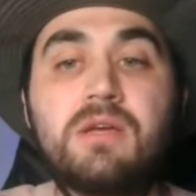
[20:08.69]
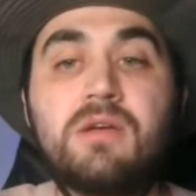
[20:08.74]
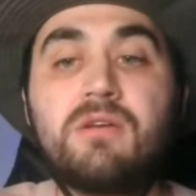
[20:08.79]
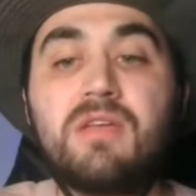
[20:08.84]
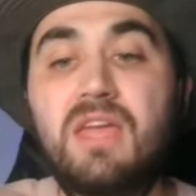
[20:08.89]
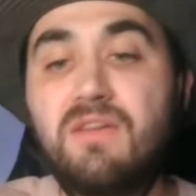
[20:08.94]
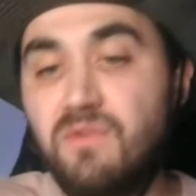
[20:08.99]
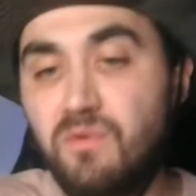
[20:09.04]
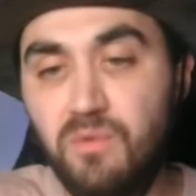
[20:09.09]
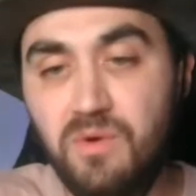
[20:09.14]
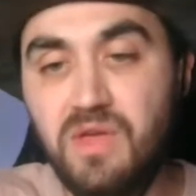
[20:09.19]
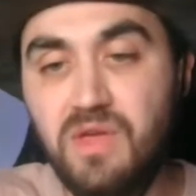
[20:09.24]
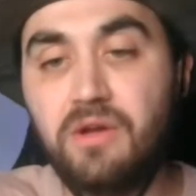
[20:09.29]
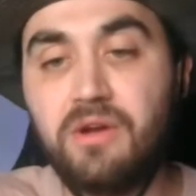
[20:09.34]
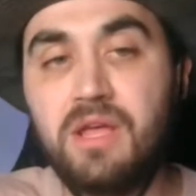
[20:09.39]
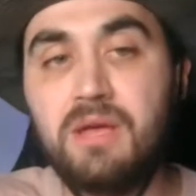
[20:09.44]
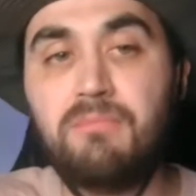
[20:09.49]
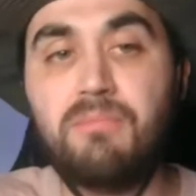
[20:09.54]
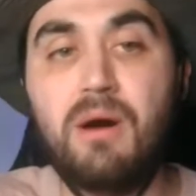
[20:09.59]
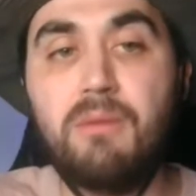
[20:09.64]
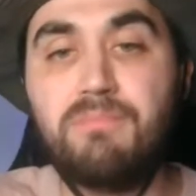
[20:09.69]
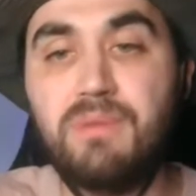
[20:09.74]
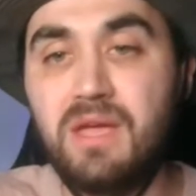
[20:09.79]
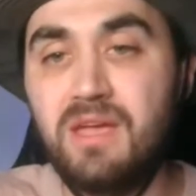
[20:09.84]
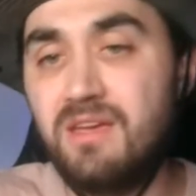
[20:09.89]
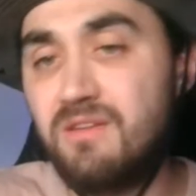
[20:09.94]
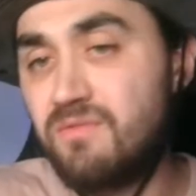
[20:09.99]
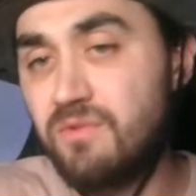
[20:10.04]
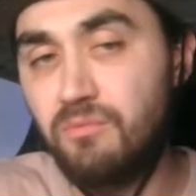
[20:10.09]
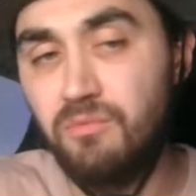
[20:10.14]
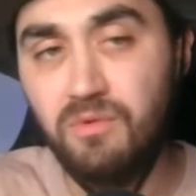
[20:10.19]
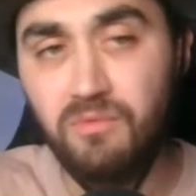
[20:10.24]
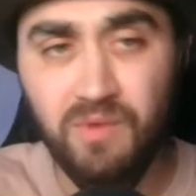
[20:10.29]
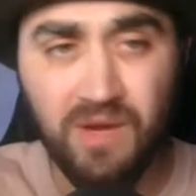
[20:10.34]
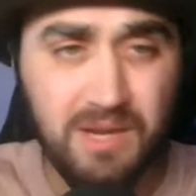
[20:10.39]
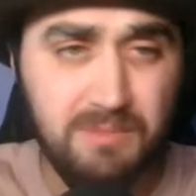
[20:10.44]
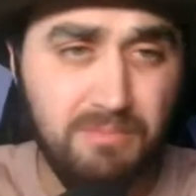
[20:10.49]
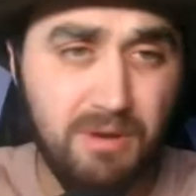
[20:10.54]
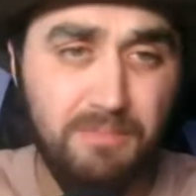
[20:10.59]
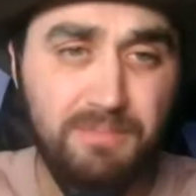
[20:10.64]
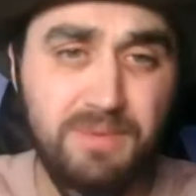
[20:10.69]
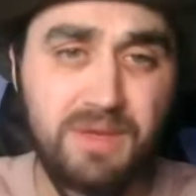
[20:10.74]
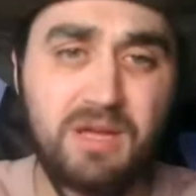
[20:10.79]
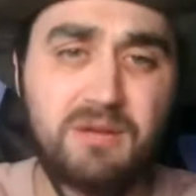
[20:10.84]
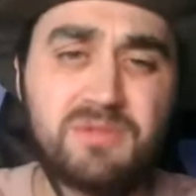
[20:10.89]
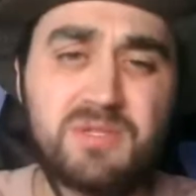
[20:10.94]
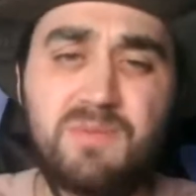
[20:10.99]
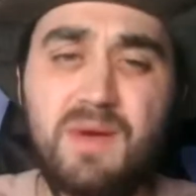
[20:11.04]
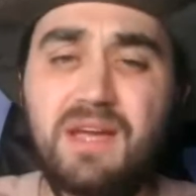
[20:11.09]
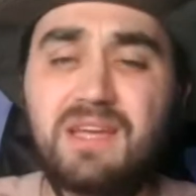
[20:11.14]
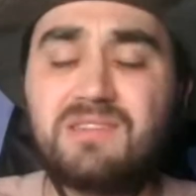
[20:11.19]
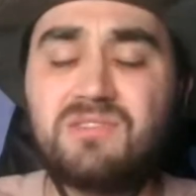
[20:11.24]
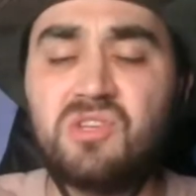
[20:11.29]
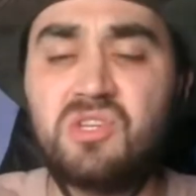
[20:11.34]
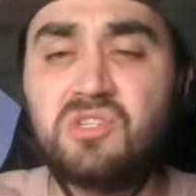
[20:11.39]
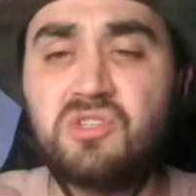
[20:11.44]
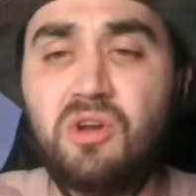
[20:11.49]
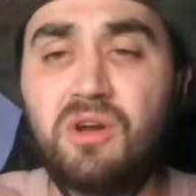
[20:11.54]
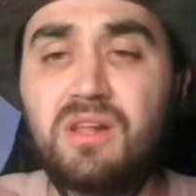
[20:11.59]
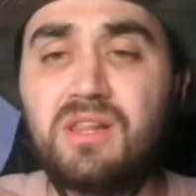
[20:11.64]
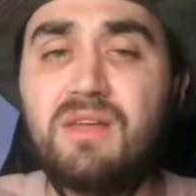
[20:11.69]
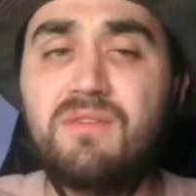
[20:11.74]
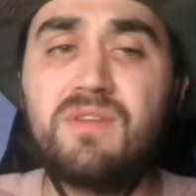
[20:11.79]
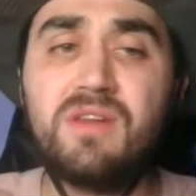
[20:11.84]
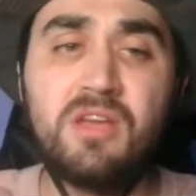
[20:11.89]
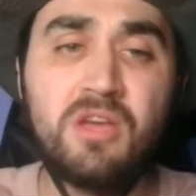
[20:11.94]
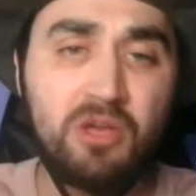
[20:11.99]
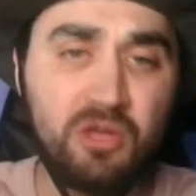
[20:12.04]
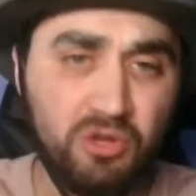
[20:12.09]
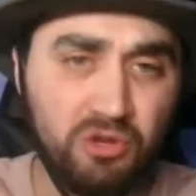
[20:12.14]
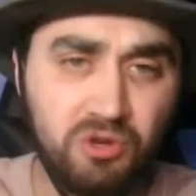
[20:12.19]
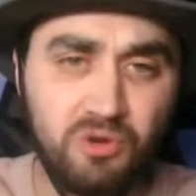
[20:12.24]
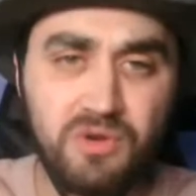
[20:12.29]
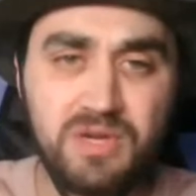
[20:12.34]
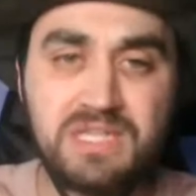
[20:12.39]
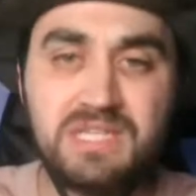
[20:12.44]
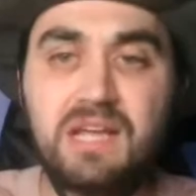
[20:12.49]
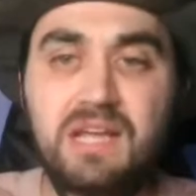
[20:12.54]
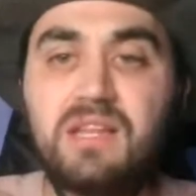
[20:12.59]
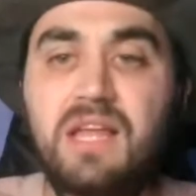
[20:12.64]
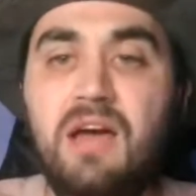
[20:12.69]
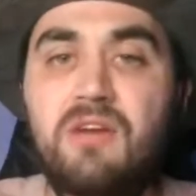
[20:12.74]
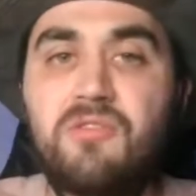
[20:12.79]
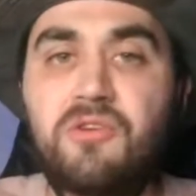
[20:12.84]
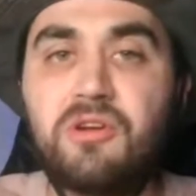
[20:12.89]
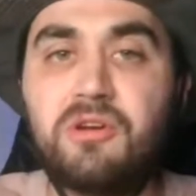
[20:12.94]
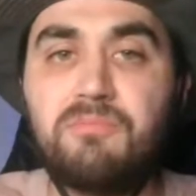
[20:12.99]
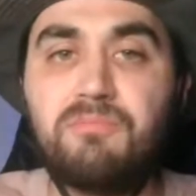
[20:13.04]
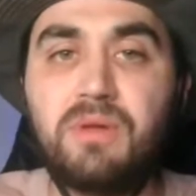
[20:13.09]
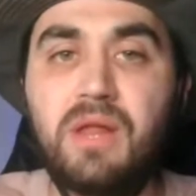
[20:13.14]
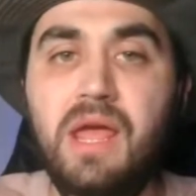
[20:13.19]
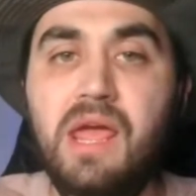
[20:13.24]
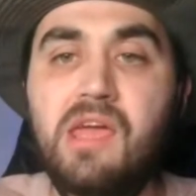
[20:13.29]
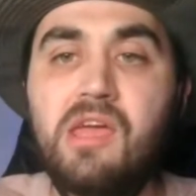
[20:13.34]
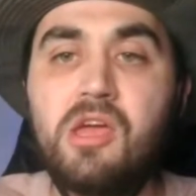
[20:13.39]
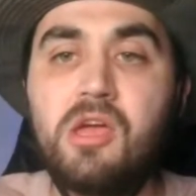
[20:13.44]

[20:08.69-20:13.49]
even without Mbappe. Even when Mbappe comes back into the starting 11, you know exactly how they're going to play.